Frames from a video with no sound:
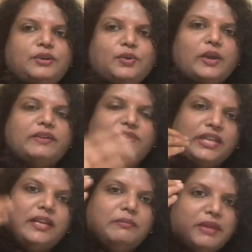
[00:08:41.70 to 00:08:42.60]
you have
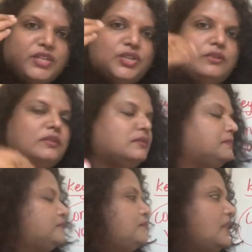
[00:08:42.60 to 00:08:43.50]
taken measures
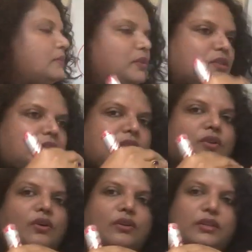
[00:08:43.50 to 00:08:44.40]
because these
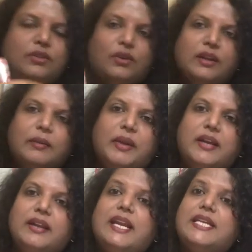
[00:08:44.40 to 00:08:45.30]
are these are all coming
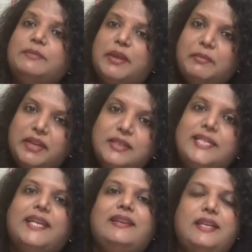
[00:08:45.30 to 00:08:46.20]
under experimental
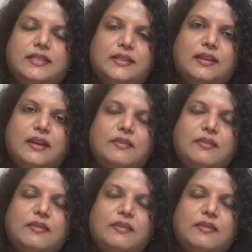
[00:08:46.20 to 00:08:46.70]
techniques